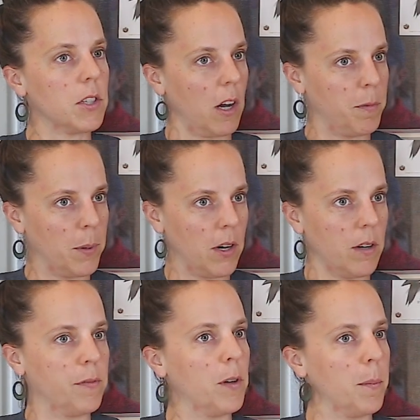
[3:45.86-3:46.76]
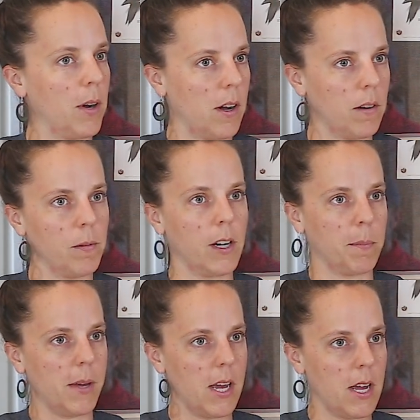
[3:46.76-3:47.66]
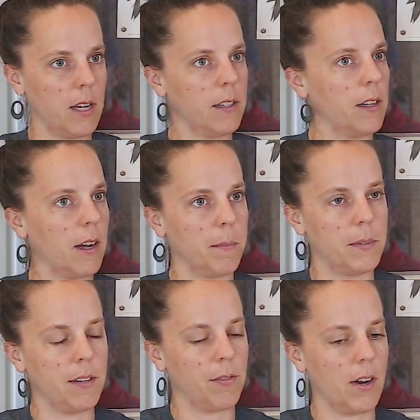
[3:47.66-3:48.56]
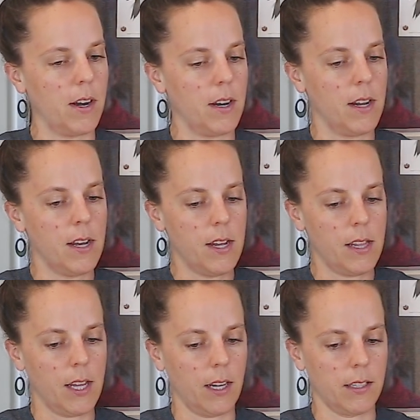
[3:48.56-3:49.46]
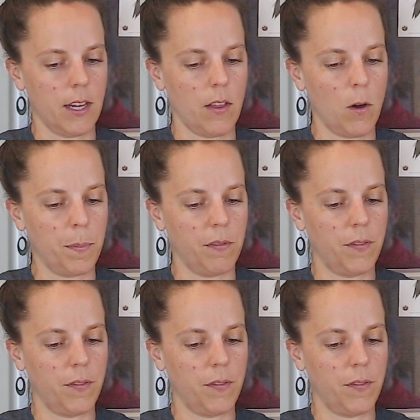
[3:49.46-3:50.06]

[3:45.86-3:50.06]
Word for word: softball, football, rugby, different things in the open